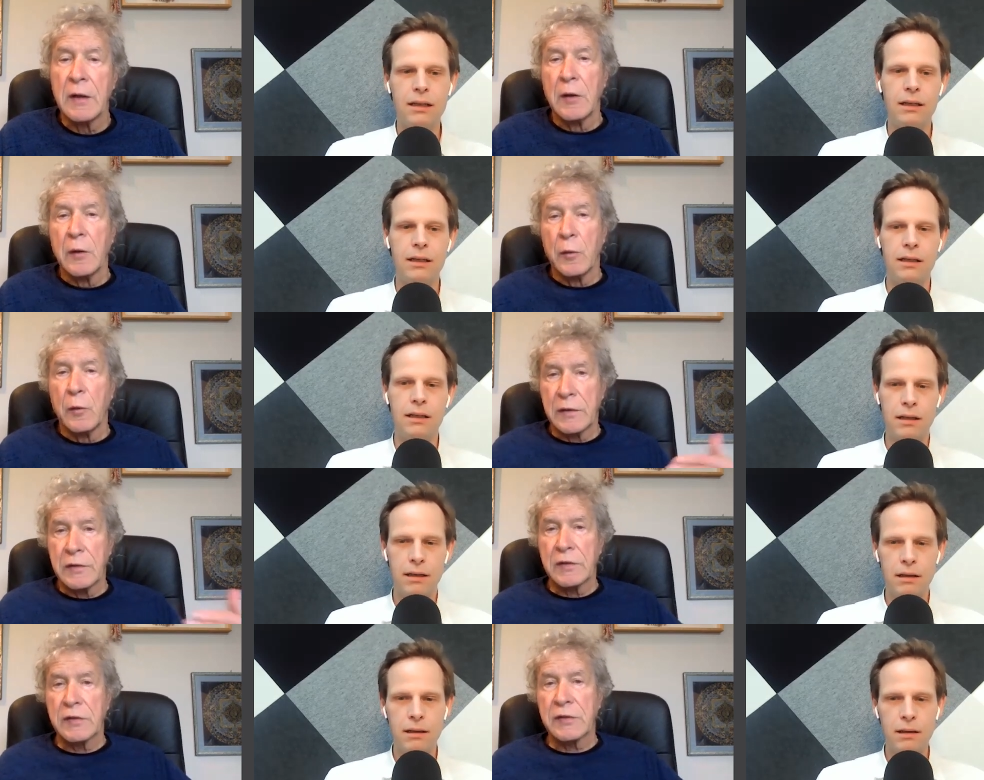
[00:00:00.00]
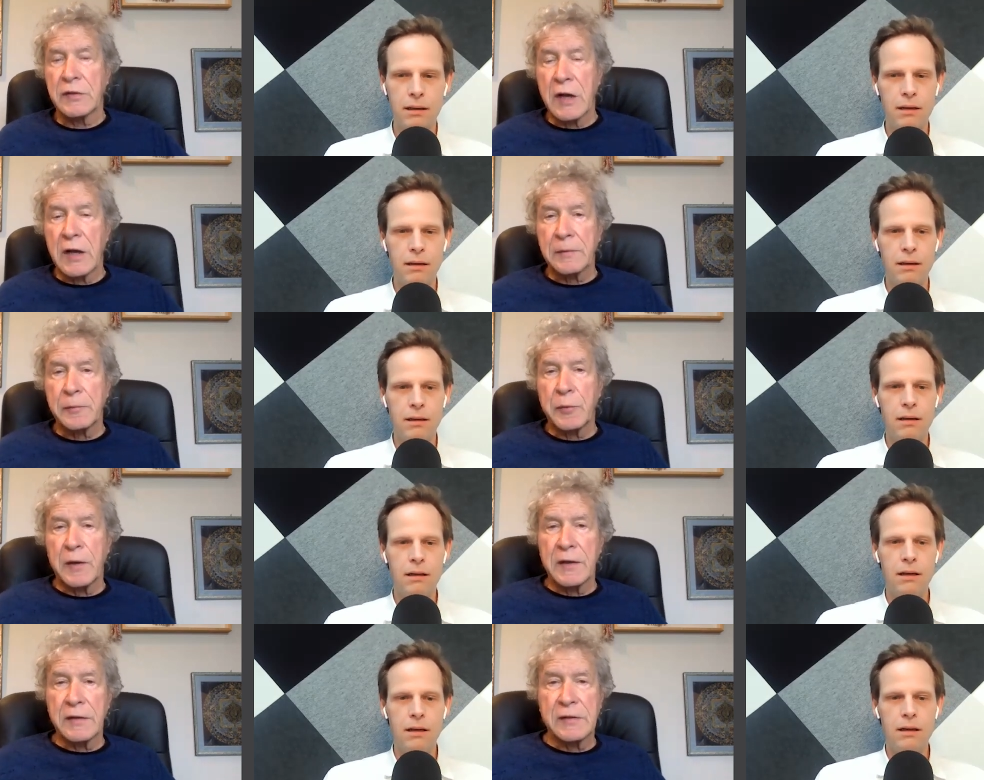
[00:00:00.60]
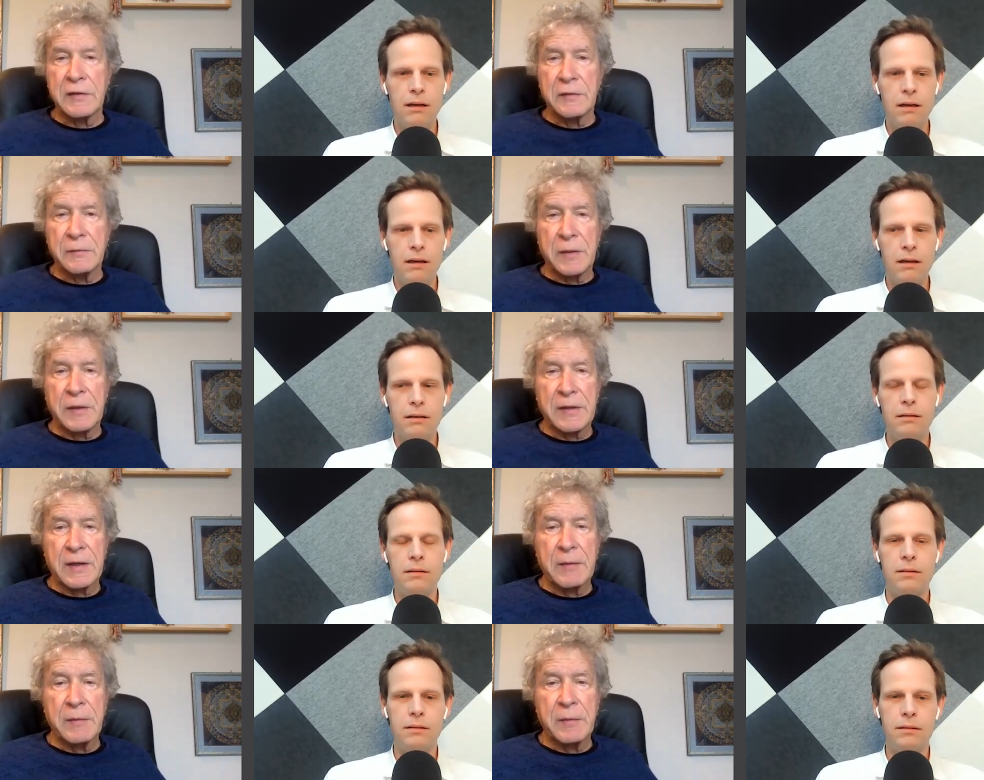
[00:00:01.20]
Speaker 1: what's the stock price of
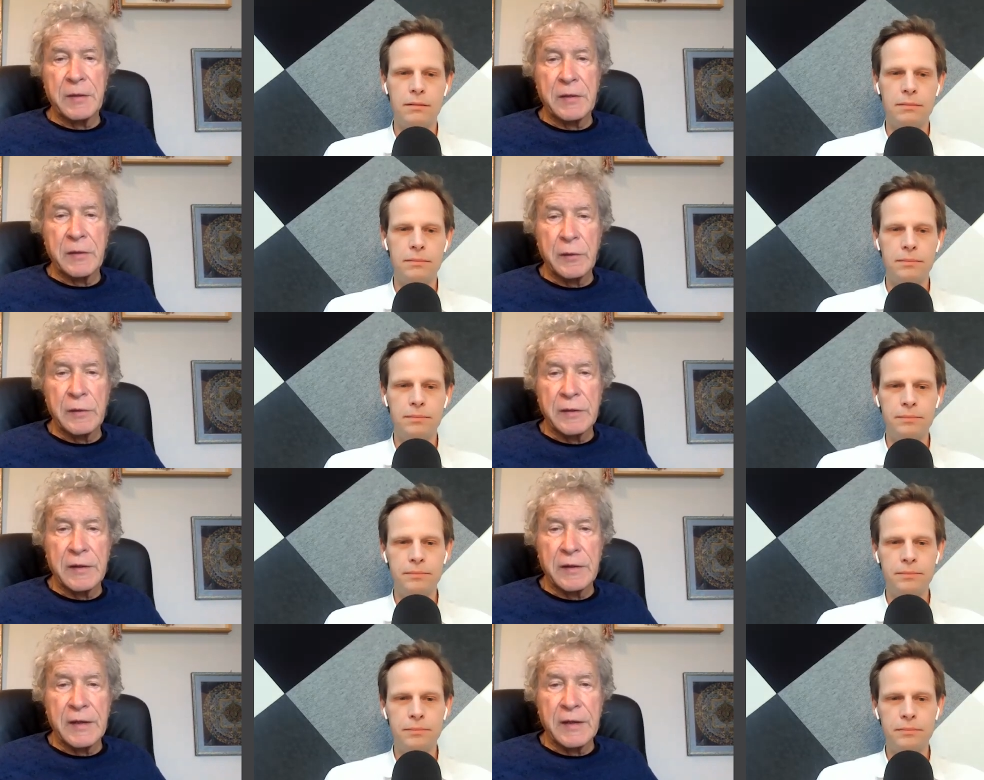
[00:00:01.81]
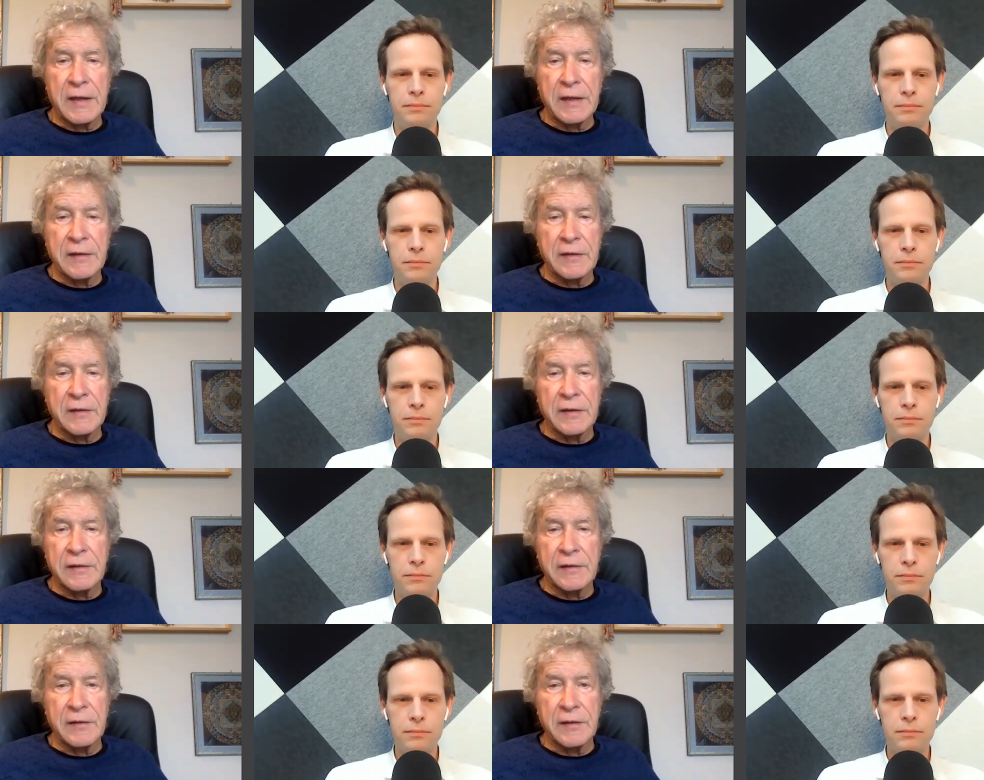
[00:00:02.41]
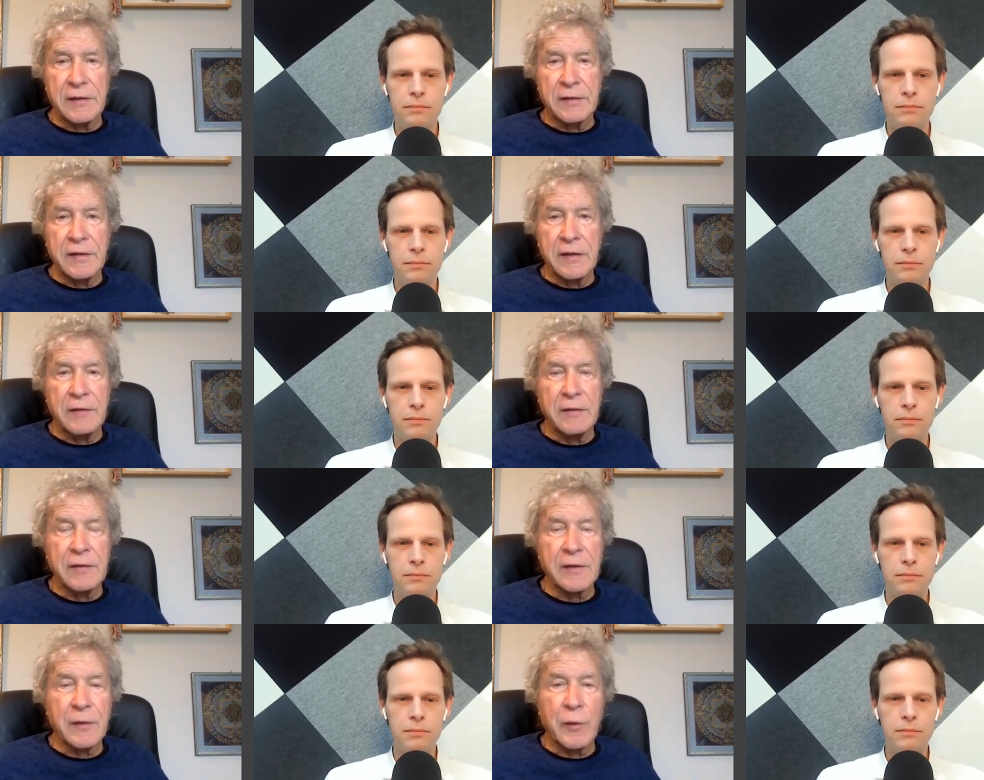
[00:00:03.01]
my company doing today? It's it's, it's not
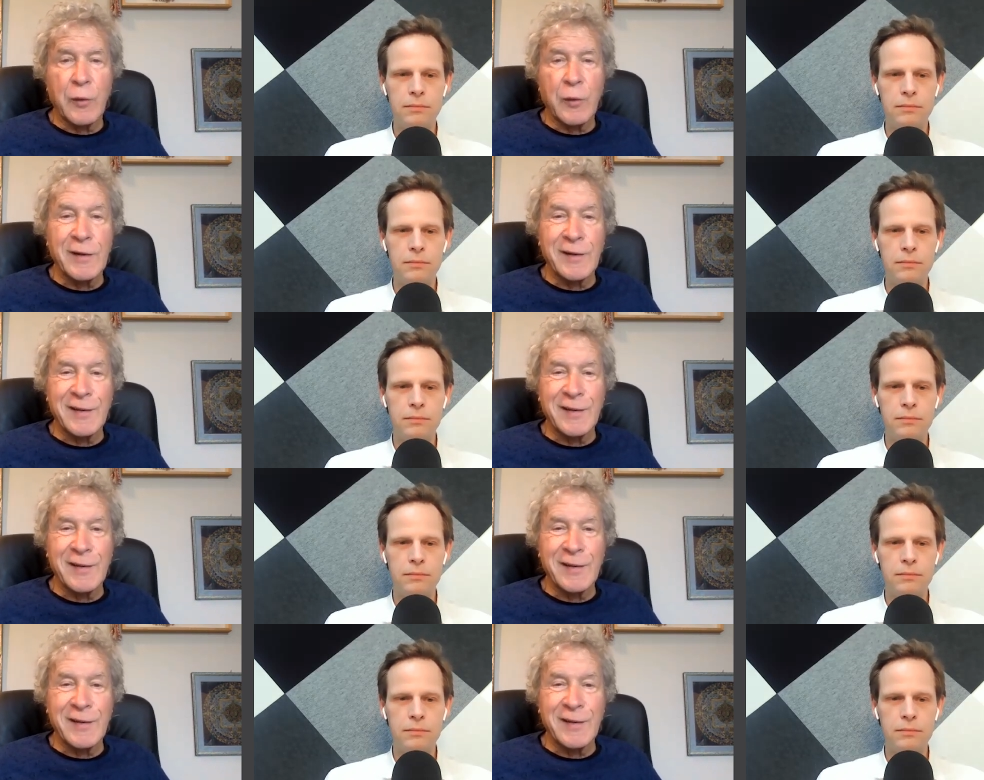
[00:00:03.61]
even a quarterly